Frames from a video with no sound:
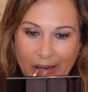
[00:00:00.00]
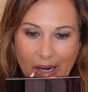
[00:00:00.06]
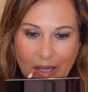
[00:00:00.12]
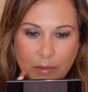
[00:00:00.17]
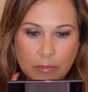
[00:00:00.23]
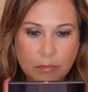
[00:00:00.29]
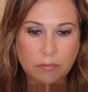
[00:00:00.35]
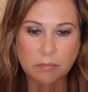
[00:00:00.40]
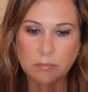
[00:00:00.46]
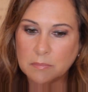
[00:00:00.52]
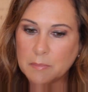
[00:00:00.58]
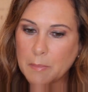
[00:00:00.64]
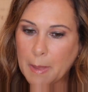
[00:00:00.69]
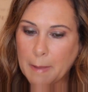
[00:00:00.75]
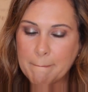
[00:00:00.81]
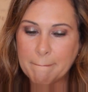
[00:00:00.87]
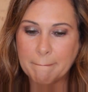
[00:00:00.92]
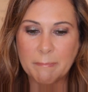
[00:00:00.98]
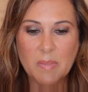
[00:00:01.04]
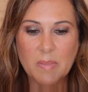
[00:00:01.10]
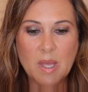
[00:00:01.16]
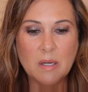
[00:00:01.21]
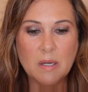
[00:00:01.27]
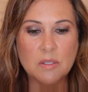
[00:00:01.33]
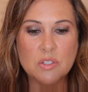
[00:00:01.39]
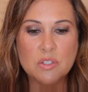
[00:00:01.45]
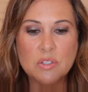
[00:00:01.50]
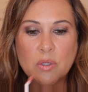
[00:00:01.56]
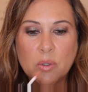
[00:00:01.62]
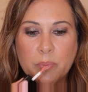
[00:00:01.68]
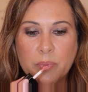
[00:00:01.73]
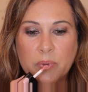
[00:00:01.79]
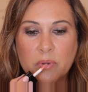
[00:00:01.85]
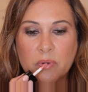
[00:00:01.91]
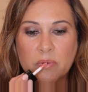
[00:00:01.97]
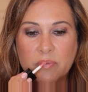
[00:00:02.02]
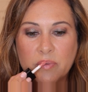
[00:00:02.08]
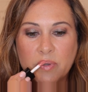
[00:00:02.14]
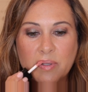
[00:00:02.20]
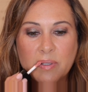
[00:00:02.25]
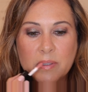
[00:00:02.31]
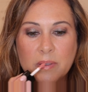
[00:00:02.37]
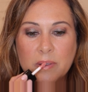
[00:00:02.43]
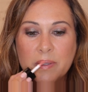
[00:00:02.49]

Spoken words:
That is so beautiful.